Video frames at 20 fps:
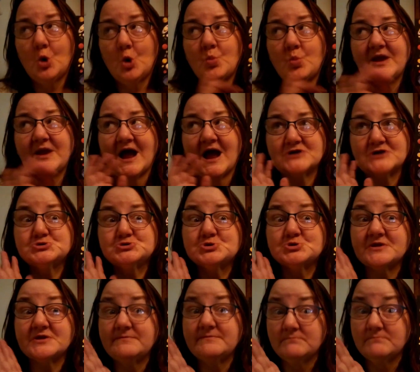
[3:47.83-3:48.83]
We
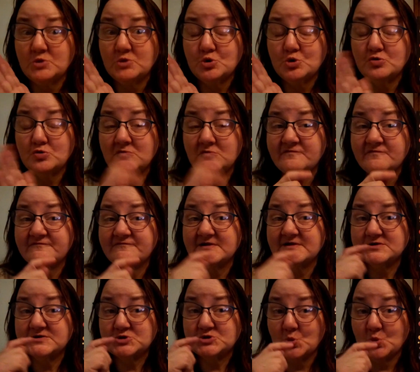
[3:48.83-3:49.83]
actually moved
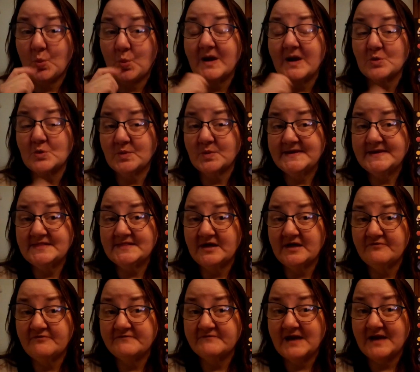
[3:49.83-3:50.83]
to where we
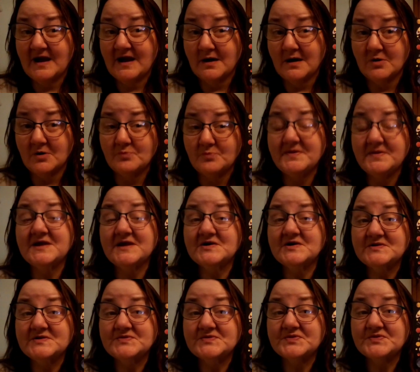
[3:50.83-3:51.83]
live now
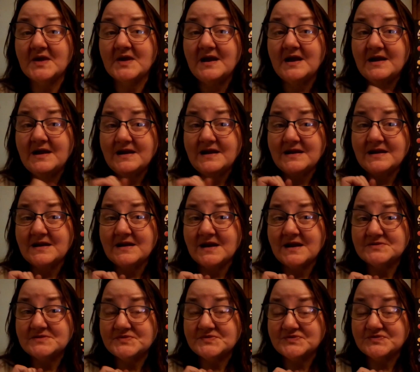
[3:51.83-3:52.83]
because it
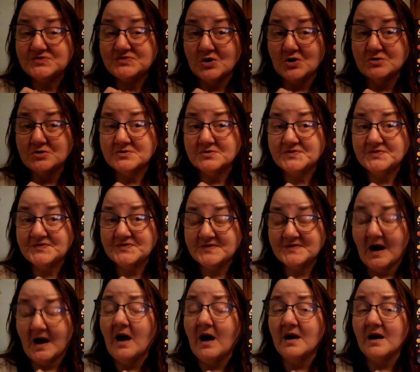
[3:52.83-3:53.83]
has dark
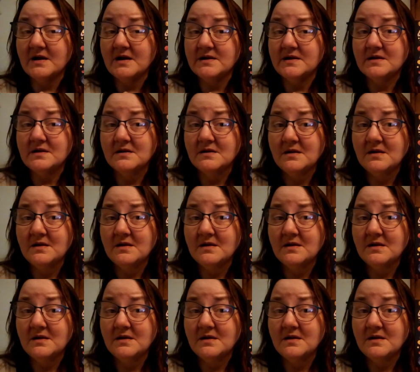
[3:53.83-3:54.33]
sky.